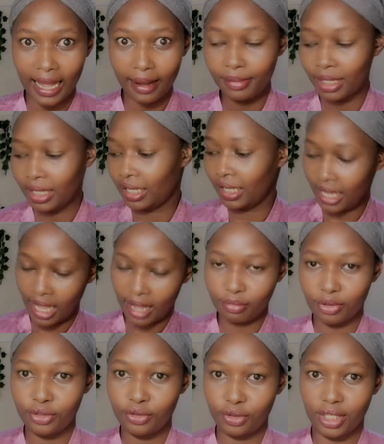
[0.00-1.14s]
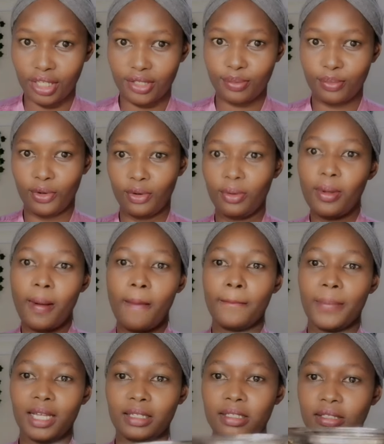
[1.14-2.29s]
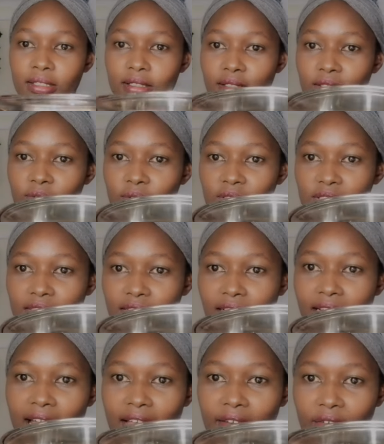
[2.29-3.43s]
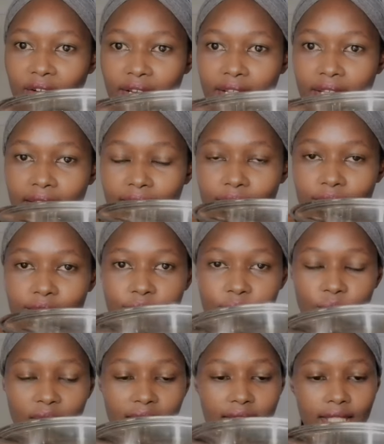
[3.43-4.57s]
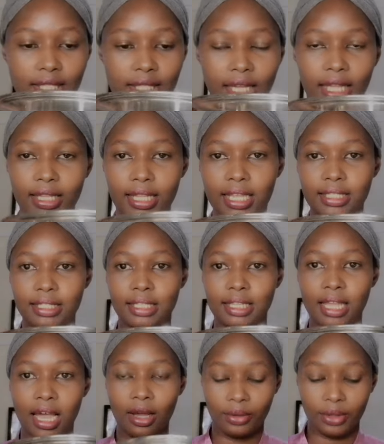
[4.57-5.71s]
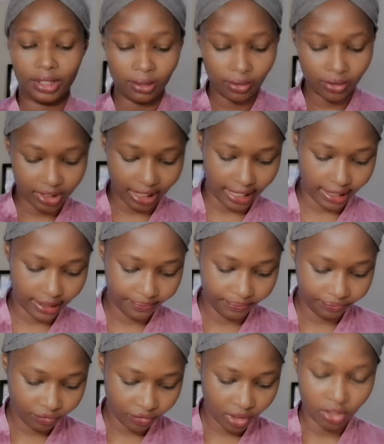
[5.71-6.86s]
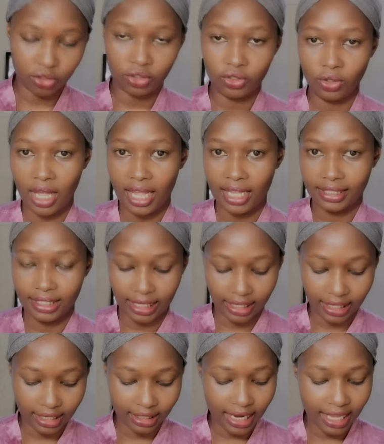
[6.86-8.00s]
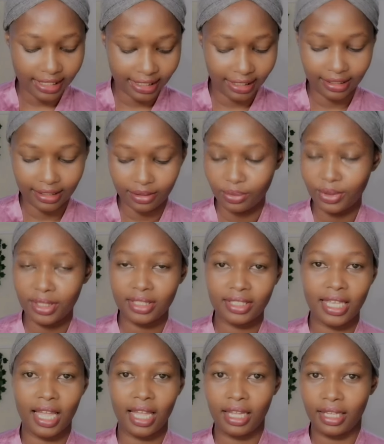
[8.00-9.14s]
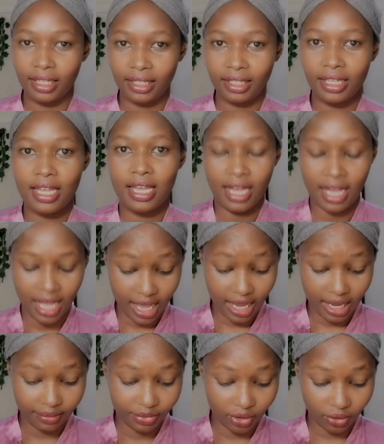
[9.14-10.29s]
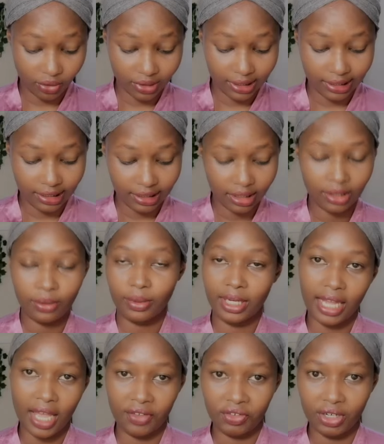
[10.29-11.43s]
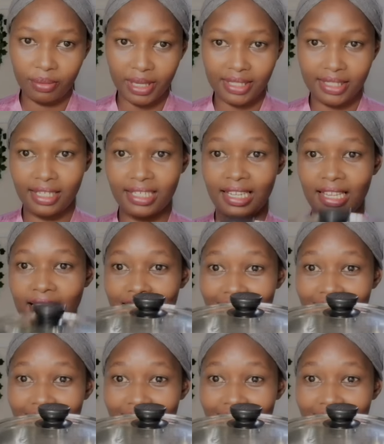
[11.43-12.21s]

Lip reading: up, I'm going to get more. But this was 320, and that's how it looks like. It also has, like, a glass lid, which I absolutely 100%